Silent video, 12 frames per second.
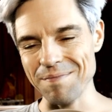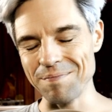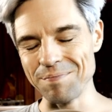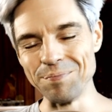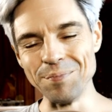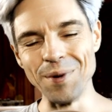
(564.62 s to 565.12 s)

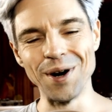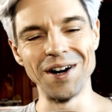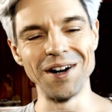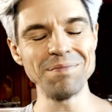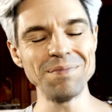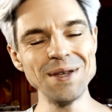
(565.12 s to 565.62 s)

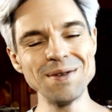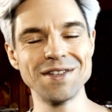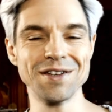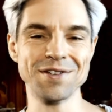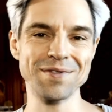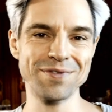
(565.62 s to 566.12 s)
more
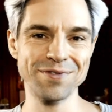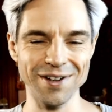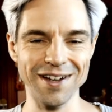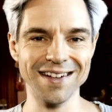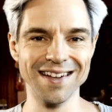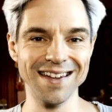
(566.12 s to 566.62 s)
musician
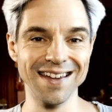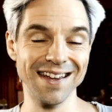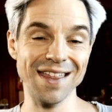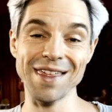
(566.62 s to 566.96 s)
friendly